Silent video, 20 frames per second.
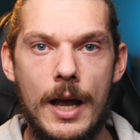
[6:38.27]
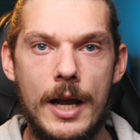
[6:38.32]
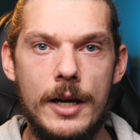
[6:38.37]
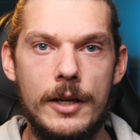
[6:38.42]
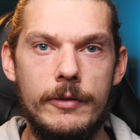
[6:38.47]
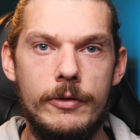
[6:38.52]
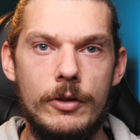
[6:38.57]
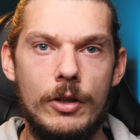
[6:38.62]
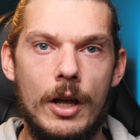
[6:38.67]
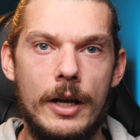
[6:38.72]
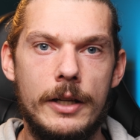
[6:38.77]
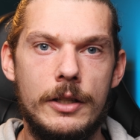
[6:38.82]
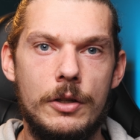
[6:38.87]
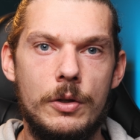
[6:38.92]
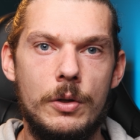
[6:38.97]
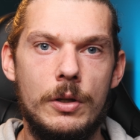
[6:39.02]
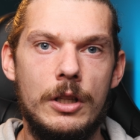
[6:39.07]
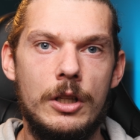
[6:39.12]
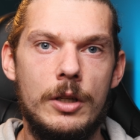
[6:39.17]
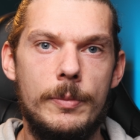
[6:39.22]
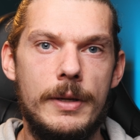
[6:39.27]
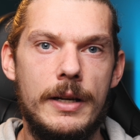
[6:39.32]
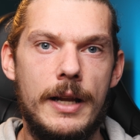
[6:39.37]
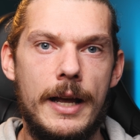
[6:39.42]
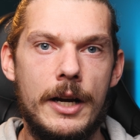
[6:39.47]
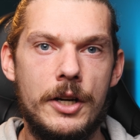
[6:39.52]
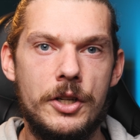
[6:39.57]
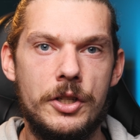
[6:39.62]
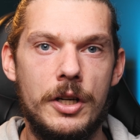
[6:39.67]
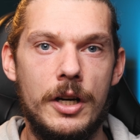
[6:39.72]
And if you'd like to do a little bit
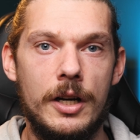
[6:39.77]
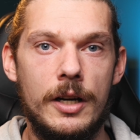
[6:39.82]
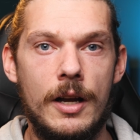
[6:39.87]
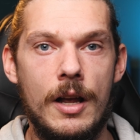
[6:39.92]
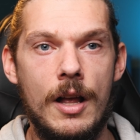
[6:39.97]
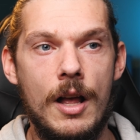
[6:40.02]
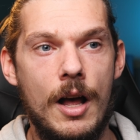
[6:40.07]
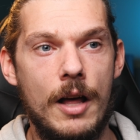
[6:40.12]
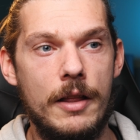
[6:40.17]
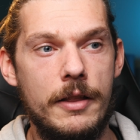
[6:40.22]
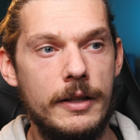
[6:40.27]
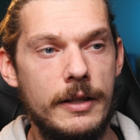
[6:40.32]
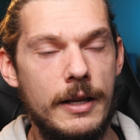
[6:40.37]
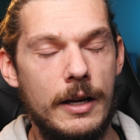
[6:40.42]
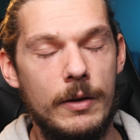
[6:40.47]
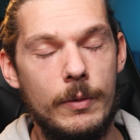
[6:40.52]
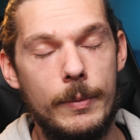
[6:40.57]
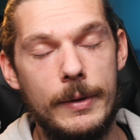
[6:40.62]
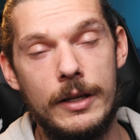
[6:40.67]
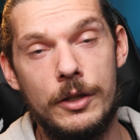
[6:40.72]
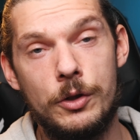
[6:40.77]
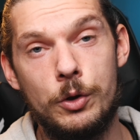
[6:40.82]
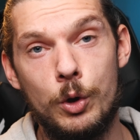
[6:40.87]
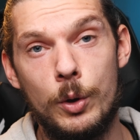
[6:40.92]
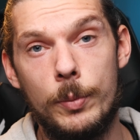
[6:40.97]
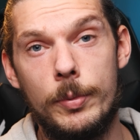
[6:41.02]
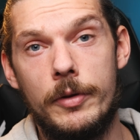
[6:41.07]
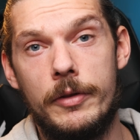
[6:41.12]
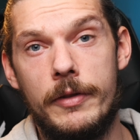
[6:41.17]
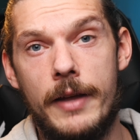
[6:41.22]
extra, I think there will be a
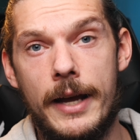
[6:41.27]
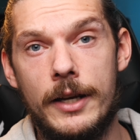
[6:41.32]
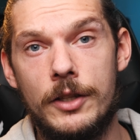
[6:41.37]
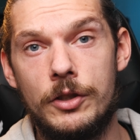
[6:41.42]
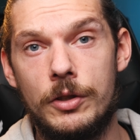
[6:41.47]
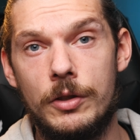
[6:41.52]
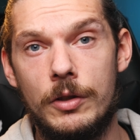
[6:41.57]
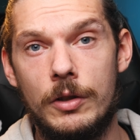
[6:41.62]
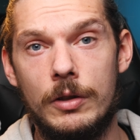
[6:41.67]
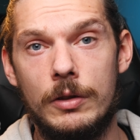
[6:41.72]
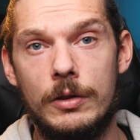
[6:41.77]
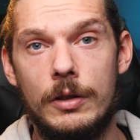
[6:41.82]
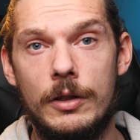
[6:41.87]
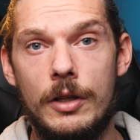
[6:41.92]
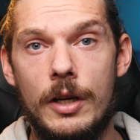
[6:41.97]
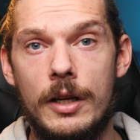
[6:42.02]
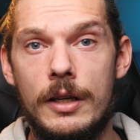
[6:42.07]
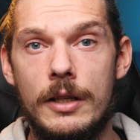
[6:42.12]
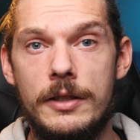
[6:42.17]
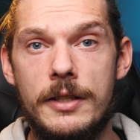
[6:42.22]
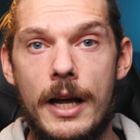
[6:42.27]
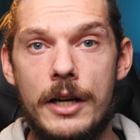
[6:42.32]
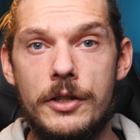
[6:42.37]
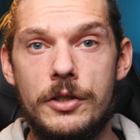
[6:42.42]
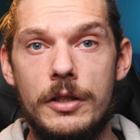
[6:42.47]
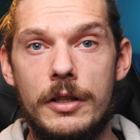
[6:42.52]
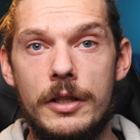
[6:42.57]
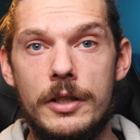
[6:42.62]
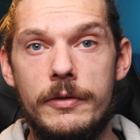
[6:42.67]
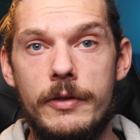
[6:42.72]
super thanks you can
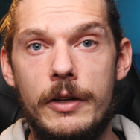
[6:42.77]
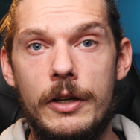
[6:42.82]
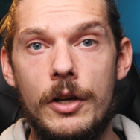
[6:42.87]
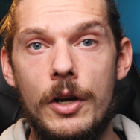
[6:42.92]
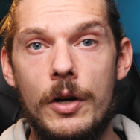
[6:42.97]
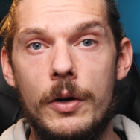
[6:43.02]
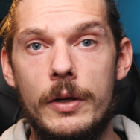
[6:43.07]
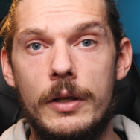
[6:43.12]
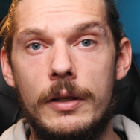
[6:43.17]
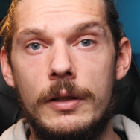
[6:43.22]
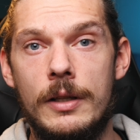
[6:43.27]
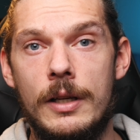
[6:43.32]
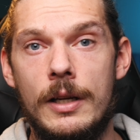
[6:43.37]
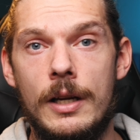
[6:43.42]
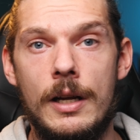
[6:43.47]
attach to this video, and